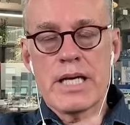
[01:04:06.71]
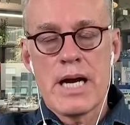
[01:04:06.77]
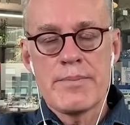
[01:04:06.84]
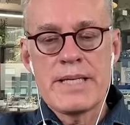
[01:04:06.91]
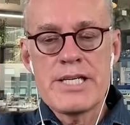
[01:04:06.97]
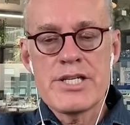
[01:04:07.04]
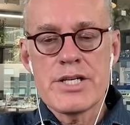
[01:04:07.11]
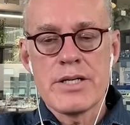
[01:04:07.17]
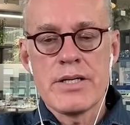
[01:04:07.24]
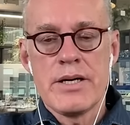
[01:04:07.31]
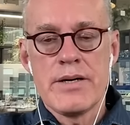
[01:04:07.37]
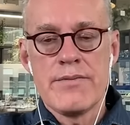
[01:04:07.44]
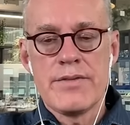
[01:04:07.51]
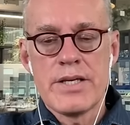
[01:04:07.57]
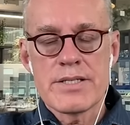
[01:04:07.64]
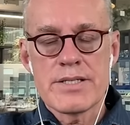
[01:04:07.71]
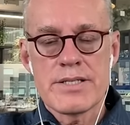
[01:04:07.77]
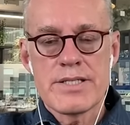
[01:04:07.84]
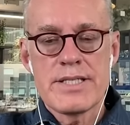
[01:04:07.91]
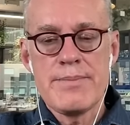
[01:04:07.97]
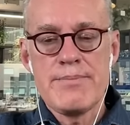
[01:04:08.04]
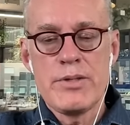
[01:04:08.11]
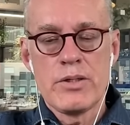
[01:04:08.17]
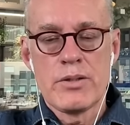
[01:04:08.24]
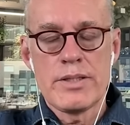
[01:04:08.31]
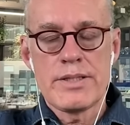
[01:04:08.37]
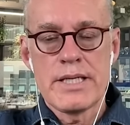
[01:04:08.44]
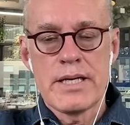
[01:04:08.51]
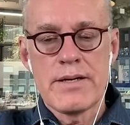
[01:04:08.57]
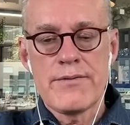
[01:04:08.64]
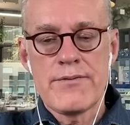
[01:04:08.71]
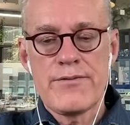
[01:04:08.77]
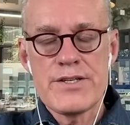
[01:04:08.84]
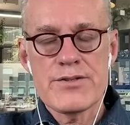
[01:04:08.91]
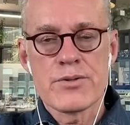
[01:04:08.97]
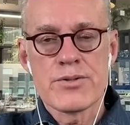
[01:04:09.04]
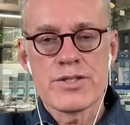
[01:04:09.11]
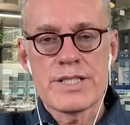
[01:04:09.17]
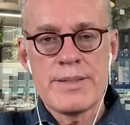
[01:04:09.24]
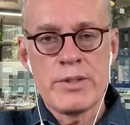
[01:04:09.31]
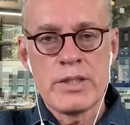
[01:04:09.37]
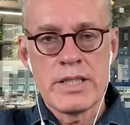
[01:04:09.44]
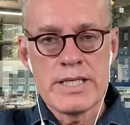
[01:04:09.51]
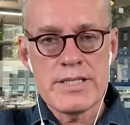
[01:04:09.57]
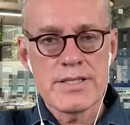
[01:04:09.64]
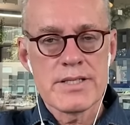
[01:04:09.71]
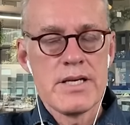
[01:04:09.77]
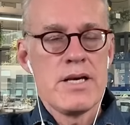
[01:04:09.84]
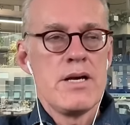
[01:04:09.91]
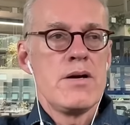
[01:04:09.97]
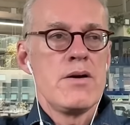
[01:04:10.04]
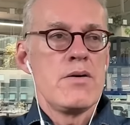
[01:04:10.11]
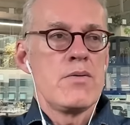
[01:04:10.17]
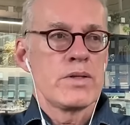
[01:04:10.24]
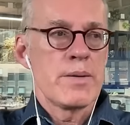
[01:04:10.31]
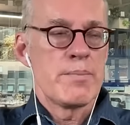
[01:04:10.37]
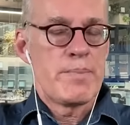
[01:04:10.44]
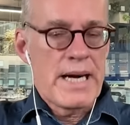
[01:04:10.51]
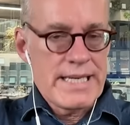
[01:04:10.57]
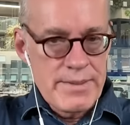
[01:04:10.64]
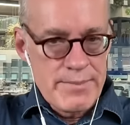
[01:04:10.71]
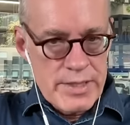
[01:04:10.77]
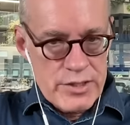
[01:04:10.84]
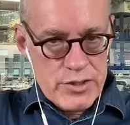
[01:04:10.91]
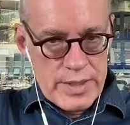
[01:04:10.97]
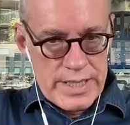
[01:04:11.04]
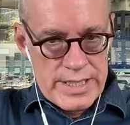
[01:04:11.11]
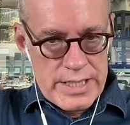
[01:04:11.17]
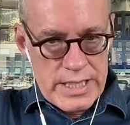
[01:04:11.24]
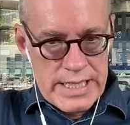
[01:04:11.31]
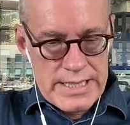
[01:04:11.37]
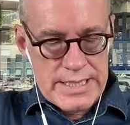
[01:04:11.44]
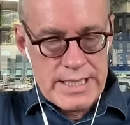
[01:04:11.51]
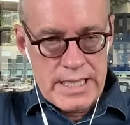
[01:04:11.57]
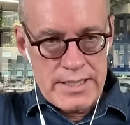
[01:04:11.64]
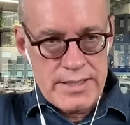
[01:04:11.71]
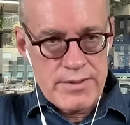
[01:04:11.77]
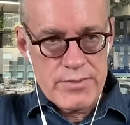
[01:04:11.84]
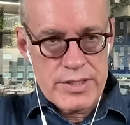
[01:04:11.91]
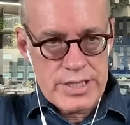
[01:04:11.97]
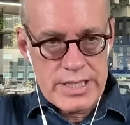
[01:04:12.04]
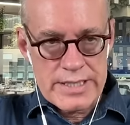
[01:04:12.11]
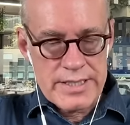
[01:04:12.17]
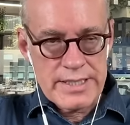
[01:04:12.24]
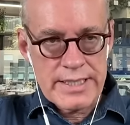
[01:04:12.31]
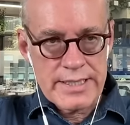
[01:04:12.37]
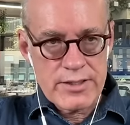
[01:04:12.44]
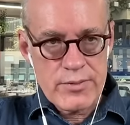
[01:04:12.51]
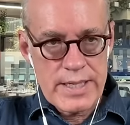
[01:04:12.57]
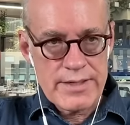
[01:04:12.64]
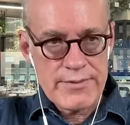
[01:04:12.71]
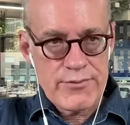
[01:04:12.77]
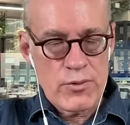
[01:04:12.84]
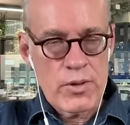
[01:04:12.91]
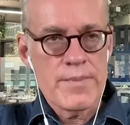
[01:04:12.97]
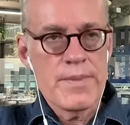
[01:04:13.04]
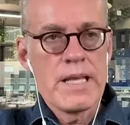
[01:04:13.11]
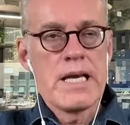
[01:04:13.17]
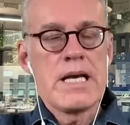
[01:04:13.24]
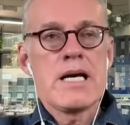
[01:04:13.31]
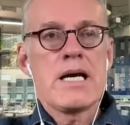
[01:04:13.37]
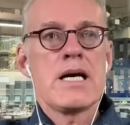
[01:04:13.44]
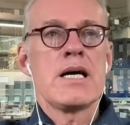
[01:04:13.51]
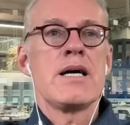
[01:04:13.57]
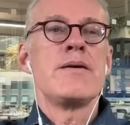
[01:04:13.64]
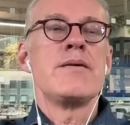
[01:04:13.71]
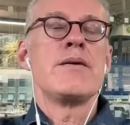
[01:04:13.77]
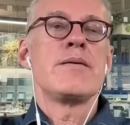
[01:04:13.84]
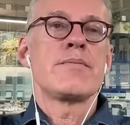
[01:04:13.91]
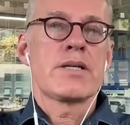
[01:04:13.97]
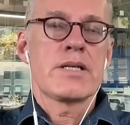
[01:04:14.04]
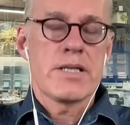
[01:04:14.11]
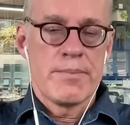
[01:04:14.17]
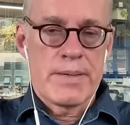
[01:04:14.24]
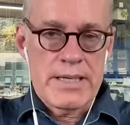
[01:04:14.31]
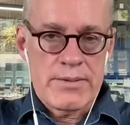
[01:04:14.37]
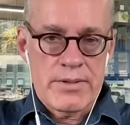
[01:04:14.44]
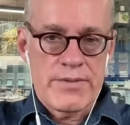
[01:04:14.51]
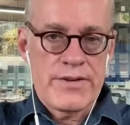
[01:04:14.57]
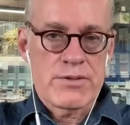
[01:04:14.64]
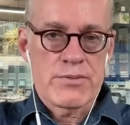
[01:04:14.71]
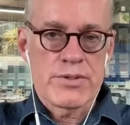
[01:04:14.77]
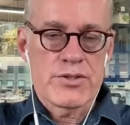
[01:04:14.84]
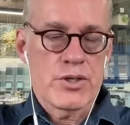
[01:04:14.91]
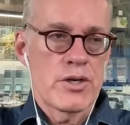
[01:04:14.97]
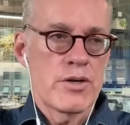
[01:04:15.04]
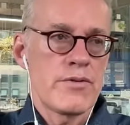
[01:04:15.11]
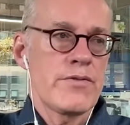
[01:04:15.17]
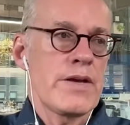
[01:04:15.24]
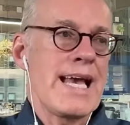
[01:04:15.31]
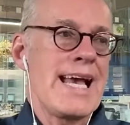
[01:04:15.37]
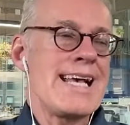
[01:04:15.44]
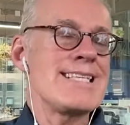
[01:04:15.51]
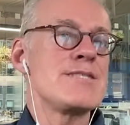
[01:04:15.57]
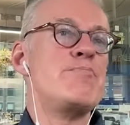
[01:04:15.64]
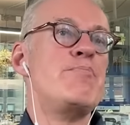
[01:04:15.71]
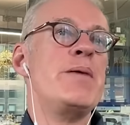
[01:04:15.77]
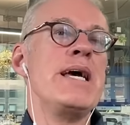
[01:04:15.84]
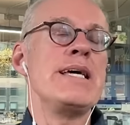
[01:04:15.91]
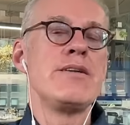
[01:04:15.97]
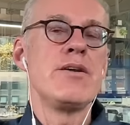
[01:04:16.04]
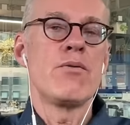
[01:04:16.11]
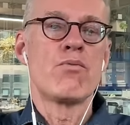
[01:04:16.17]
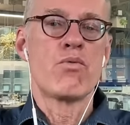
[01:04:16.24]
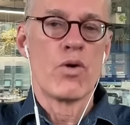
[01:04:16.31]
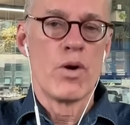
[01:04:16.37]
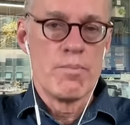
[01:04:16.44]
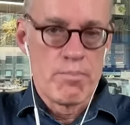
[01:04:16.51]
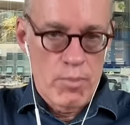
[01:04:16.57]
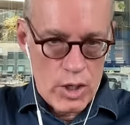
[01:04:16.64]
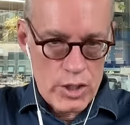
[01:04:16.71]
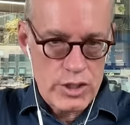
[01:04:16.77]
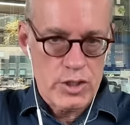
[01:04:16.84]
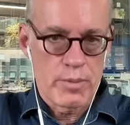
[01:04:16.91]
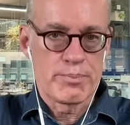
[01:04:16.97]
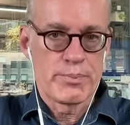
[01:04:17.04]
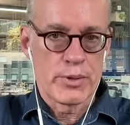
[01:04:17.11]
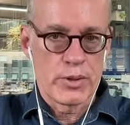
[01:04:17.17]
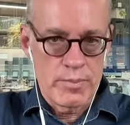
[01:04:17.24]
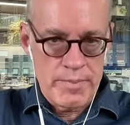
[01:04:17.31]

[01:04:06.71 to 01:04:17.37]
combination of the stimul, the fiscal stimulus what the Biden administration has done, which doesn't get credit for, uh, combined with the Federal Reserve, has been remarkable